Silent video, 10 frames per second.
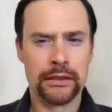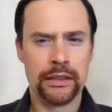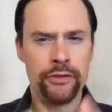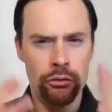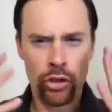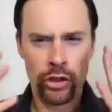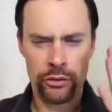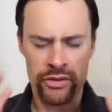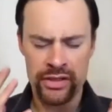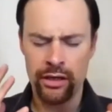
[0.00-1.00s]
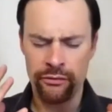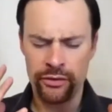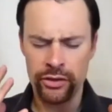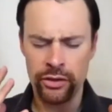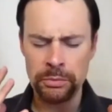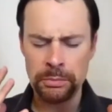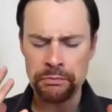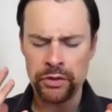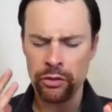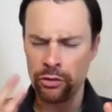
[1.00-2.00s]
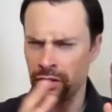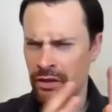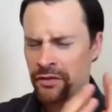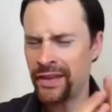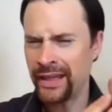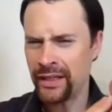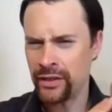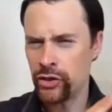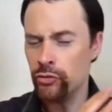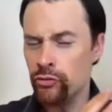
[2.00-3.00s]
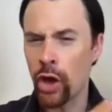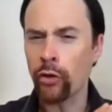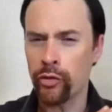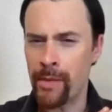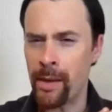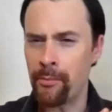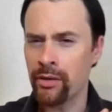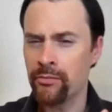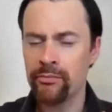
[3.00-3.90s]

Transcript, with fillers: if you look at yourself and you you look at the things don't remember.